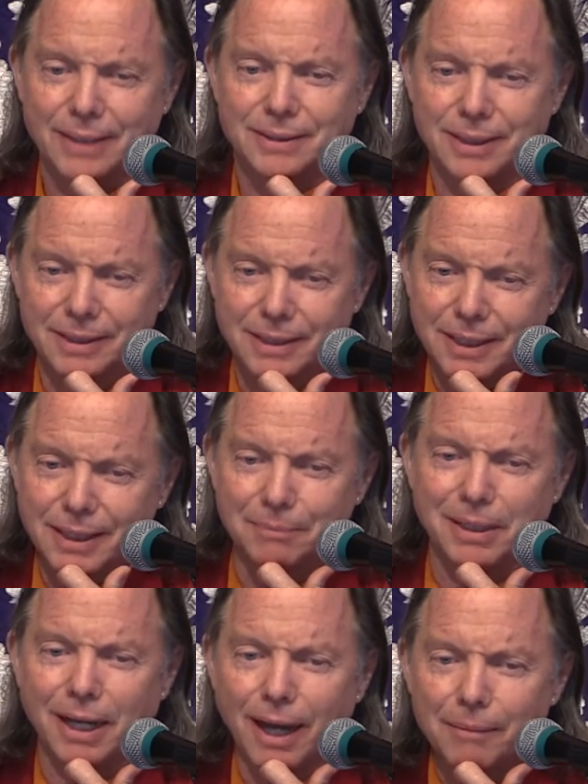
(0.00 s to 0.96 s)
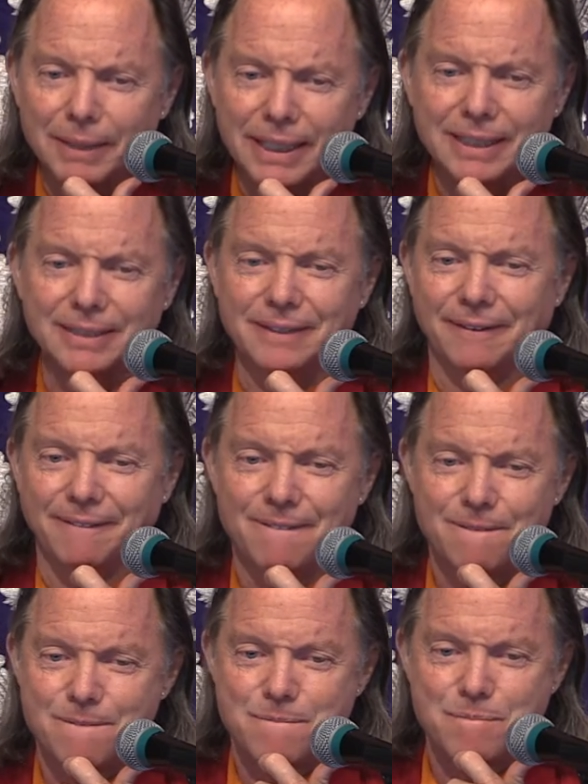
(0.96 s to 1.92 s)
and just keep coming,
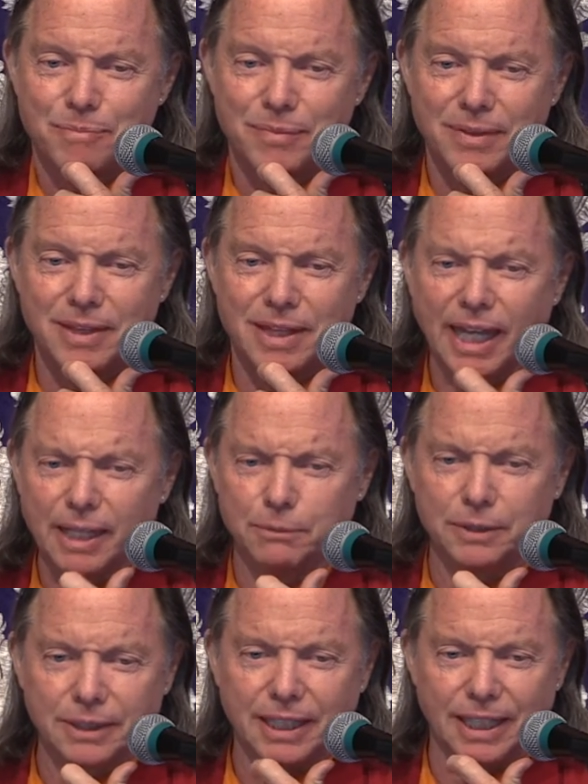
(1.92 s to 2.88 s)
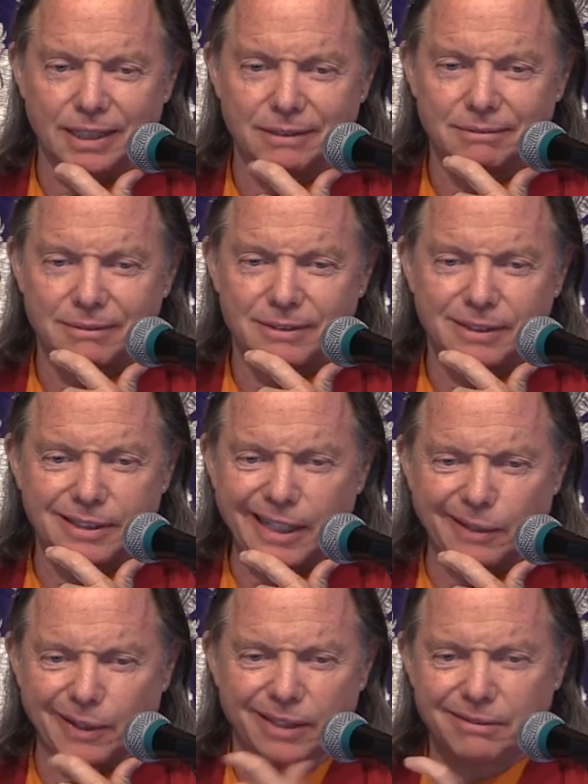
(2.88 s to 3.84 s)
they will get
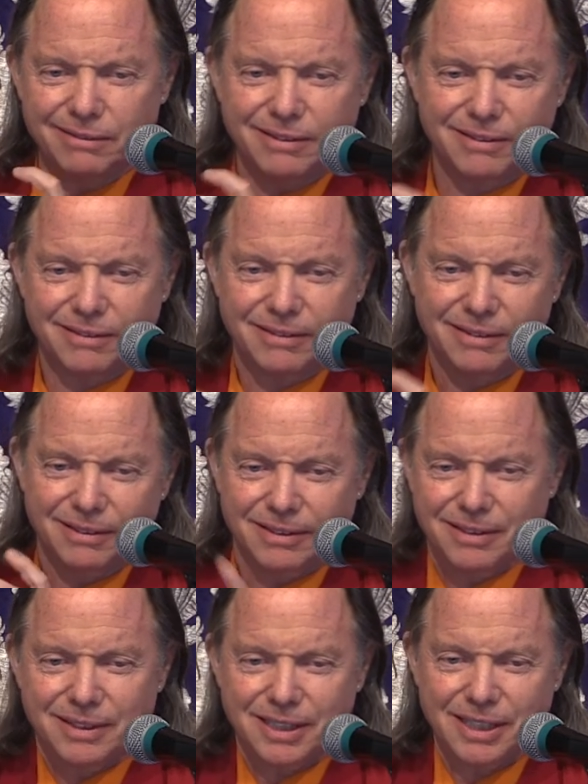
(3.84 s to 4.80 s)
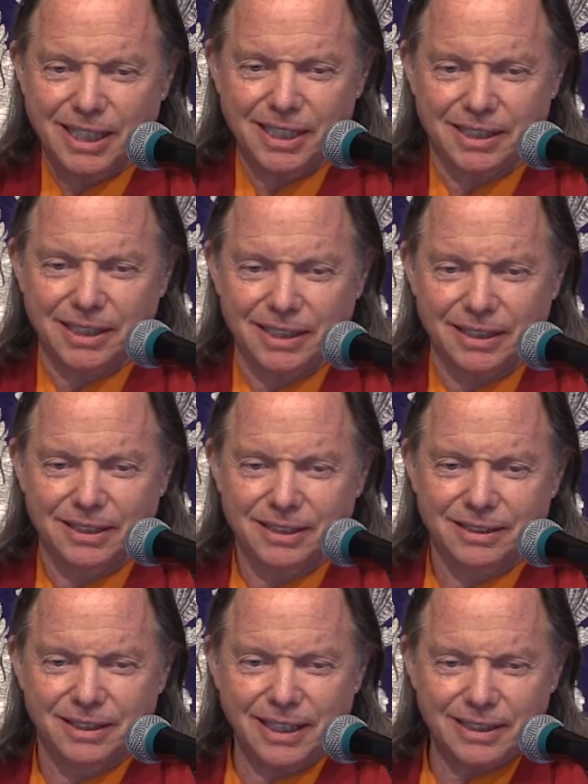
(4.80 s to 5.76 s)
secret
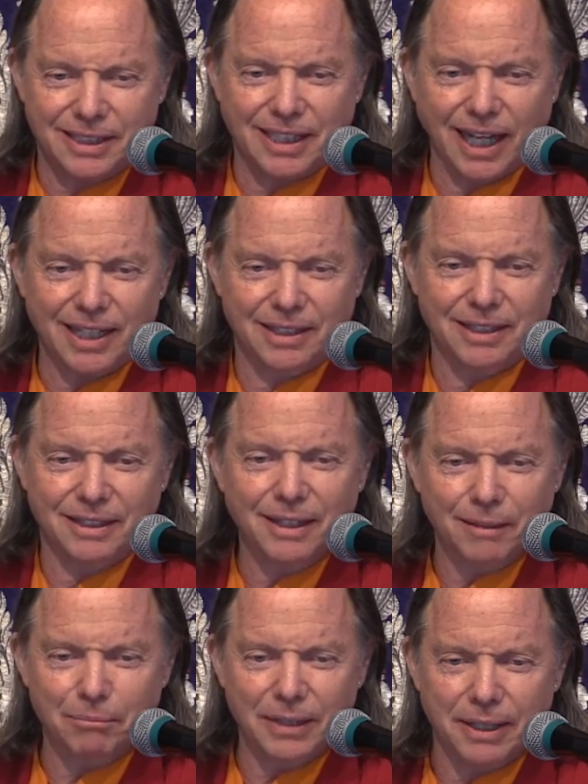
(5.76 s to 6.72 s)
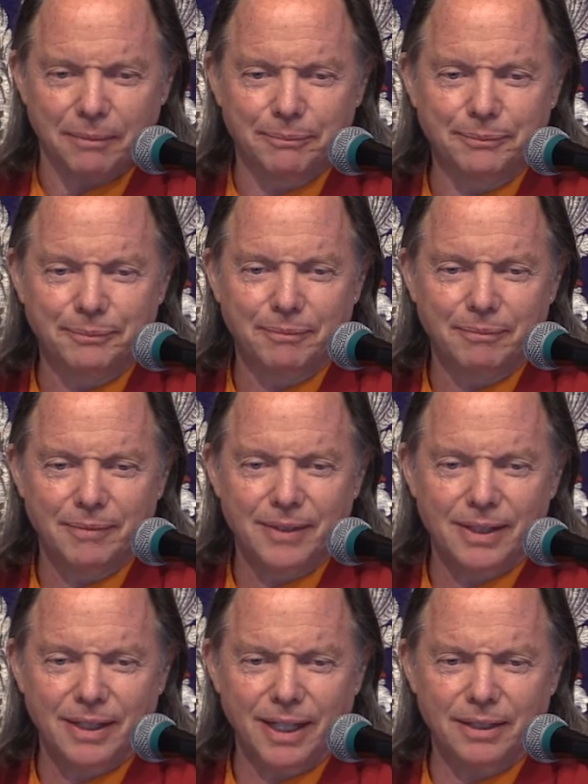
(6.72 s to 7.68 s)
teachings inside the Lam Rim.
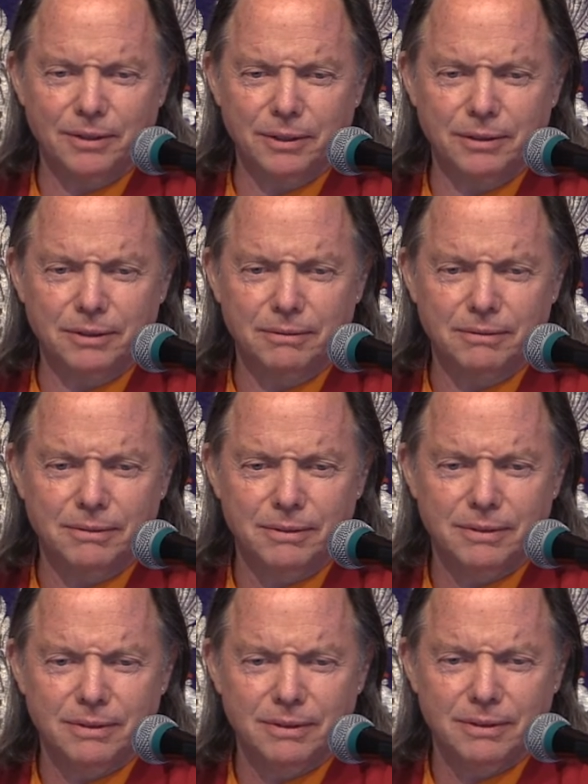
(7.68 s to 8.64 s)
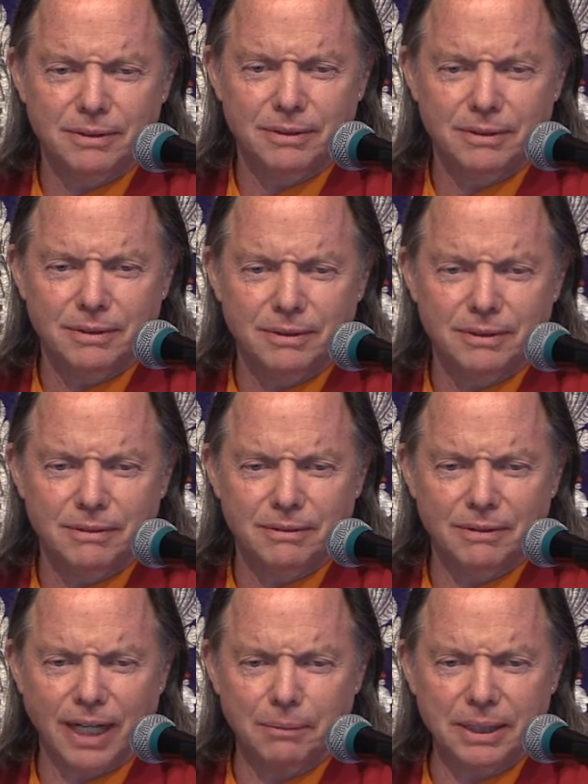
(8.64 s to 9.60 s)
And those
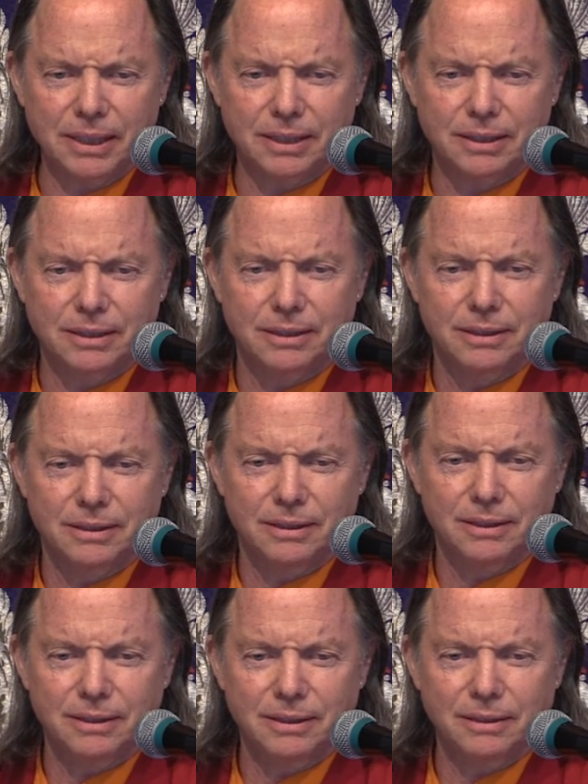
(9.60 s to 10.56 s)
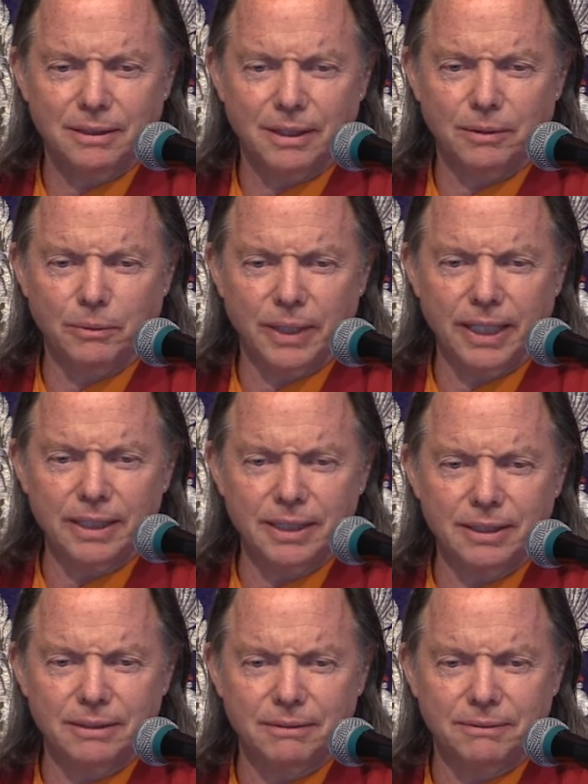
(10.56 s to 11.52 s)
rabbits who are
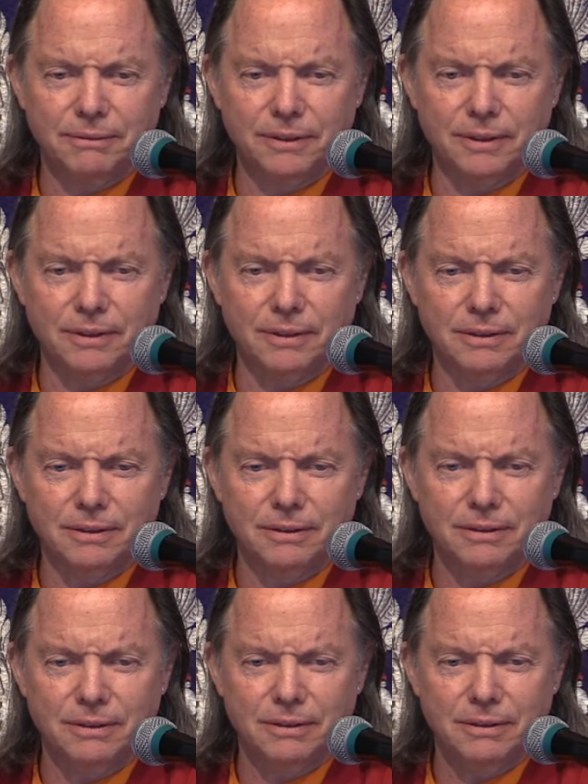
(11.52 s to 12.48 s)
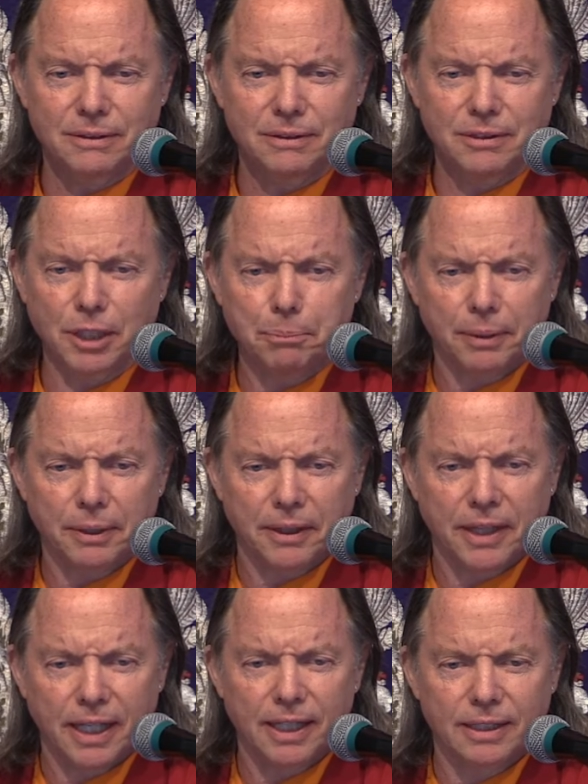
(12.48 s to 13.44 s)
waiting for deeper
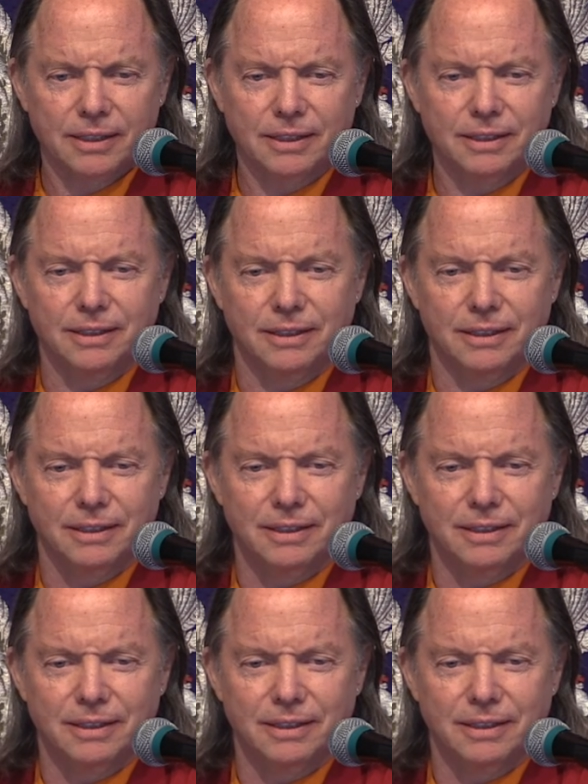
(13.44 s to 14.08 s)
things